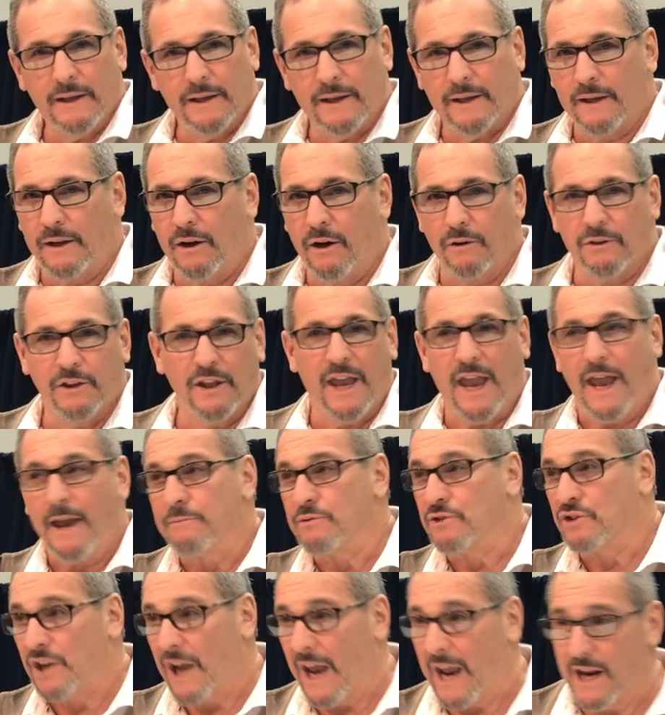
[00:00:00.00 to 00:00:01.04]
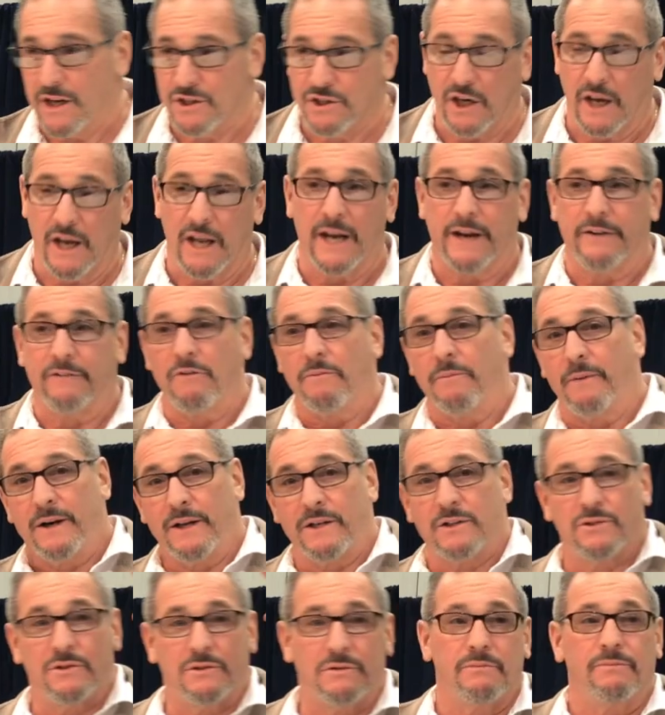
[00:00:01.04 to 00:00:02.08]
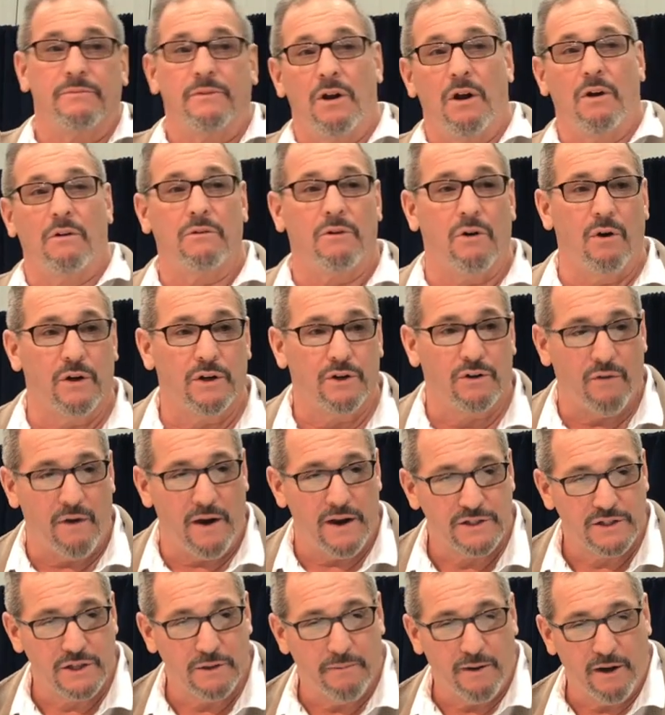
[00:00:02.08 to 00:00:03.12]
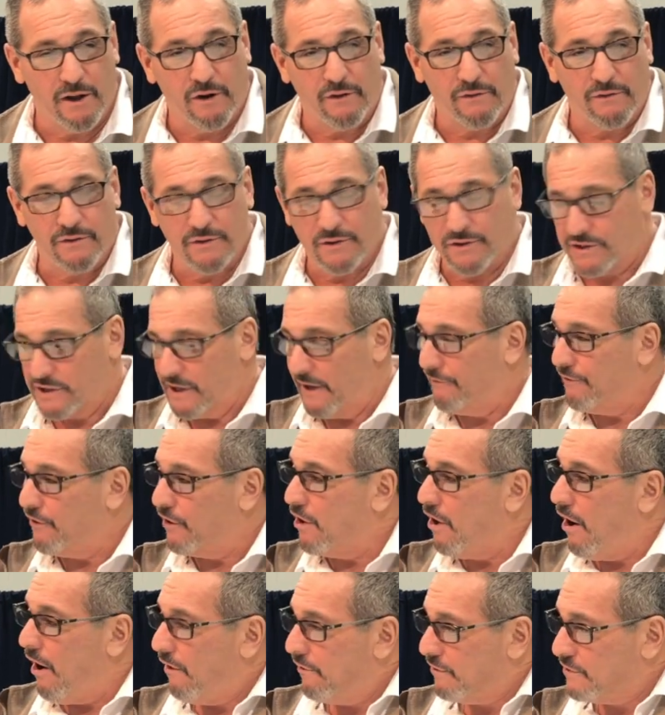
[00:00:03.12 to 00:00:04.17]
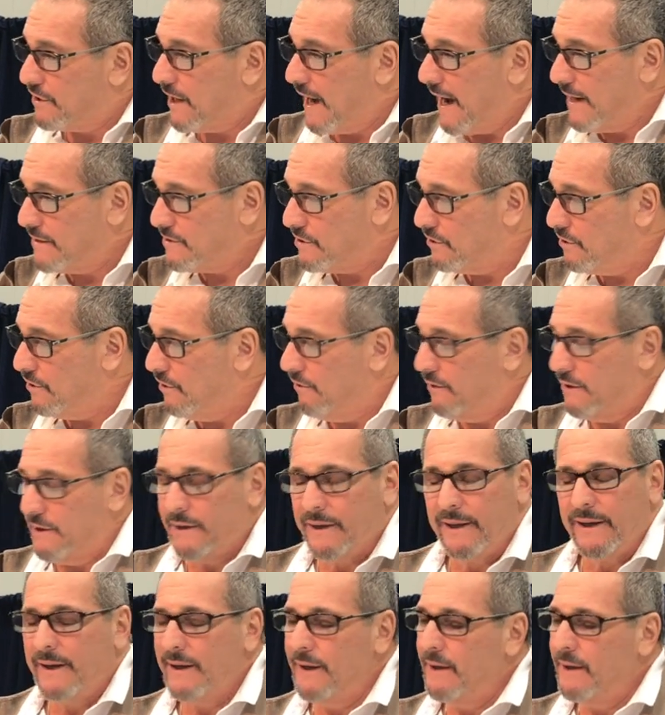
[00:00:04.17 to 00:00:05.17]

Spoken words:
You know, the game's changing and everybody's, you know, going crazy about all the stuff the college guys are doing.